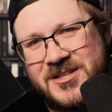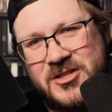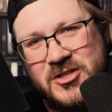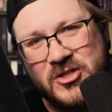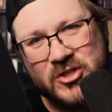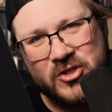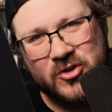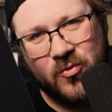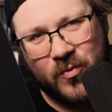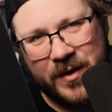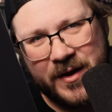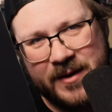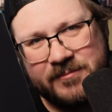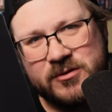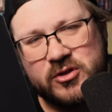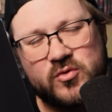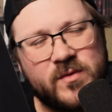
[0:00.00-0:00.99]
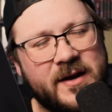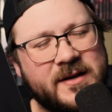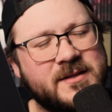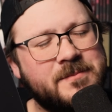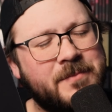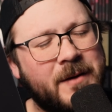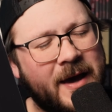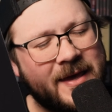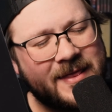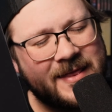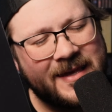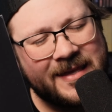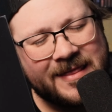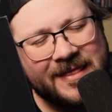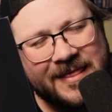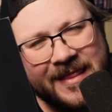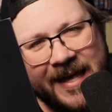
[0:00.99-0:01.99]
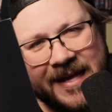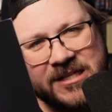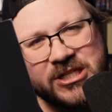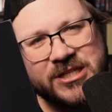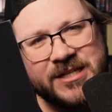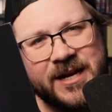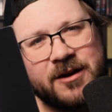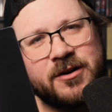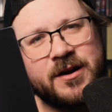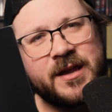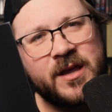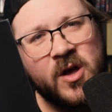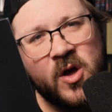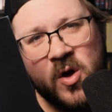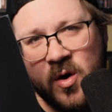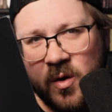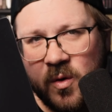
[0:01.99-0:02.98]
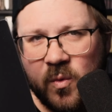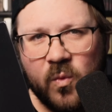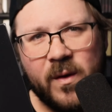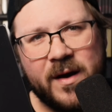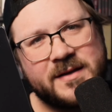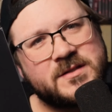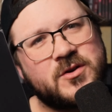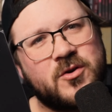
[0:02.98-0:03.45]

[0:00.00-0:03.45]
Scream, directed by the legendary Wes